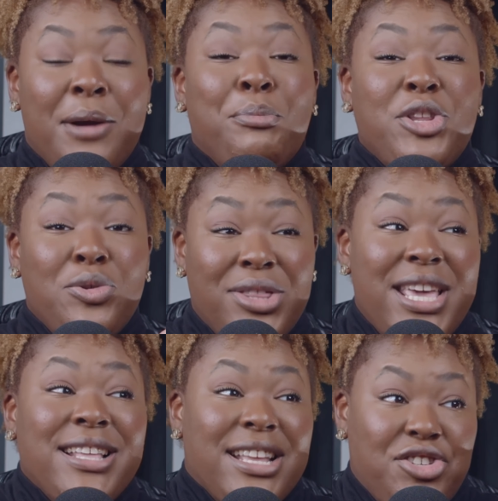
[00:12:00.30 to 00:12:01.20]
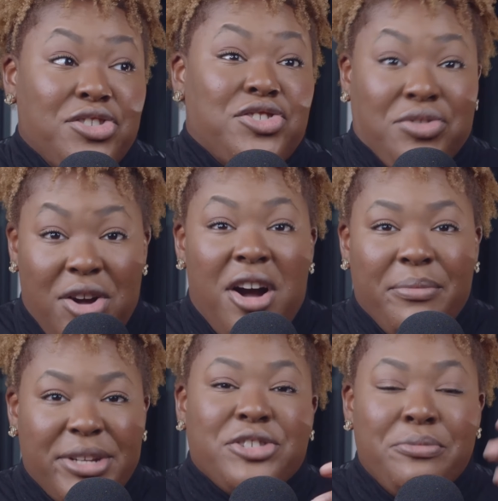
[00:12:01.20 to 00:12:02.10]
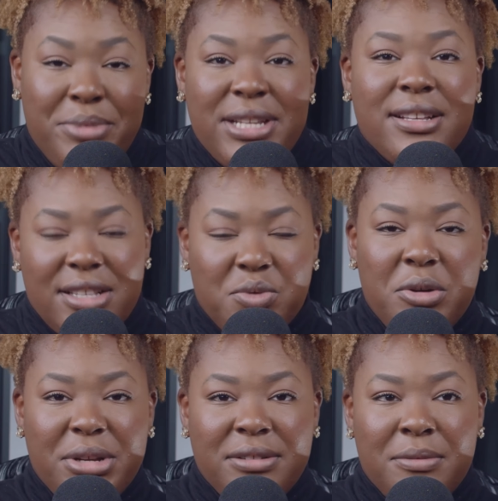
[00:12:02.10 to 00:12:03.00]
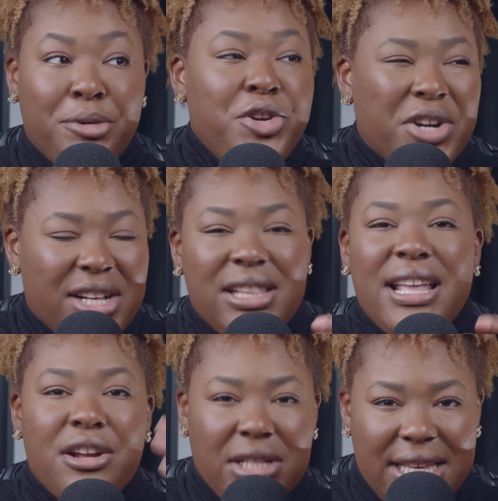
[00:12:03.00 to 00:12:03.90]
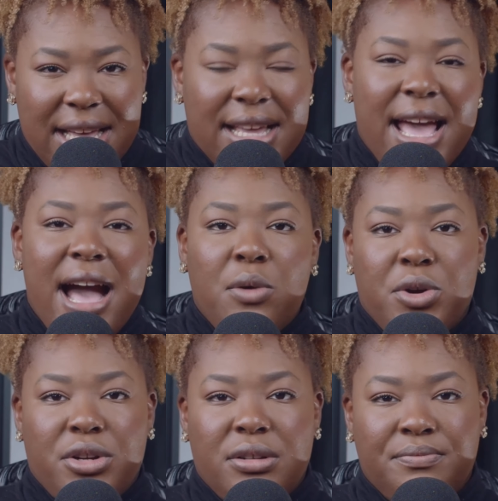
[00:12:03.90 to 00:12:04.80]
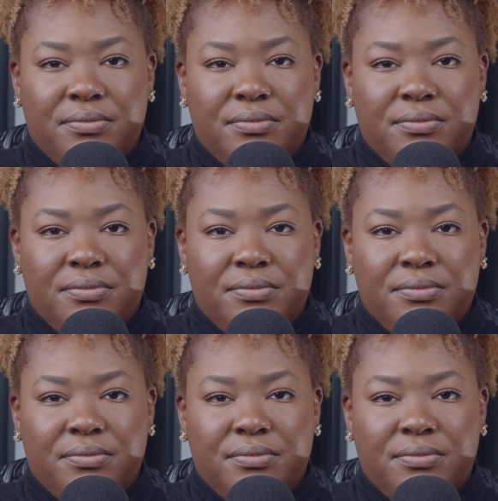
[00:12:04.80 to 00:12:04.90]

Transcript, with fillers: but you think that you're strong because you're beating this woman, but you're clearly a coward.